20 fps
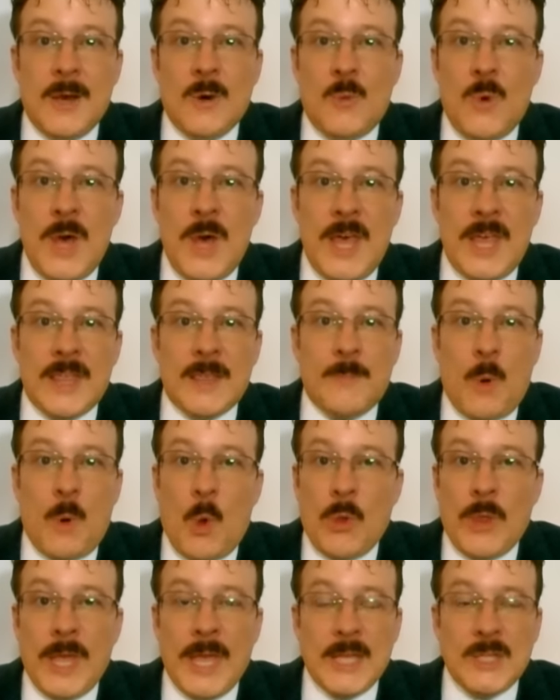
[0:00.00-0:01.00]
with
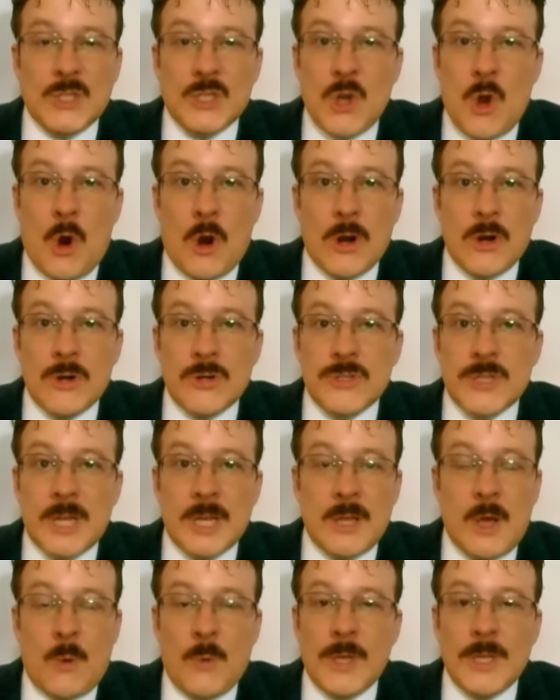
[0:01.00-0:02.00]
pulling his starters
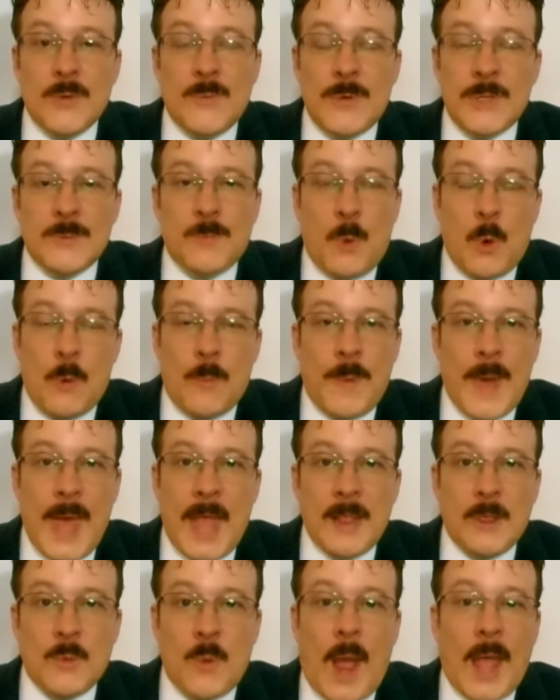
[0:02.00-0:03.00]
and going to his
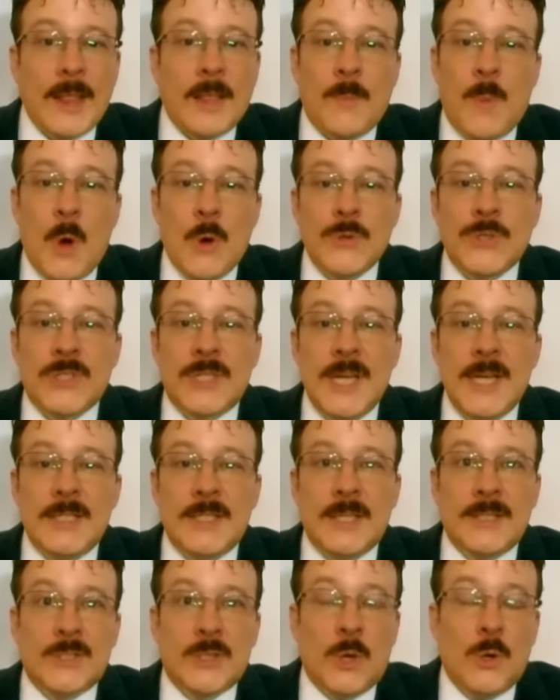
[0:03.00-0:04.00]
bullpen throughout the
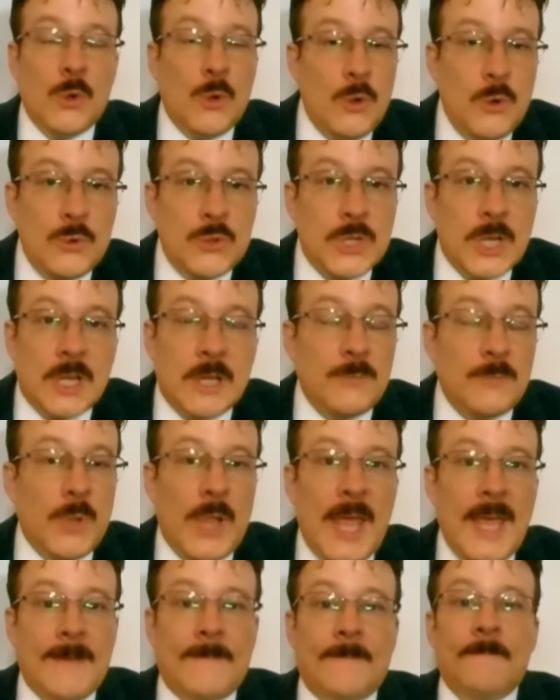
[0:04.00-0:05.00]
postseason. So who's to
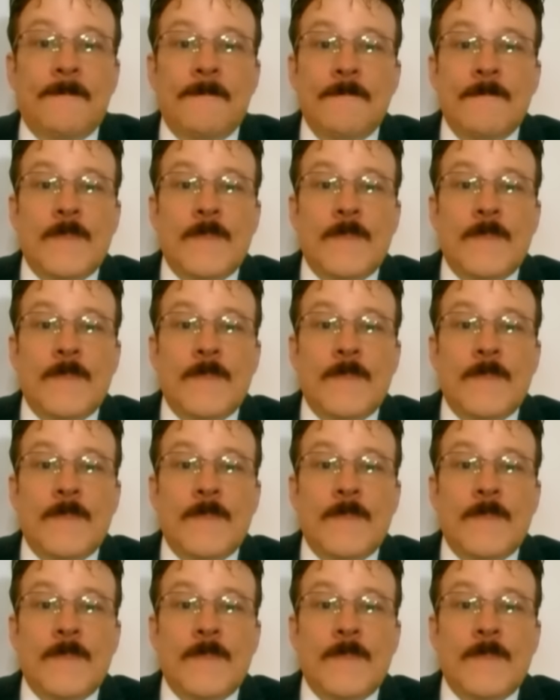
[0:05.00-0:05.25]
complain?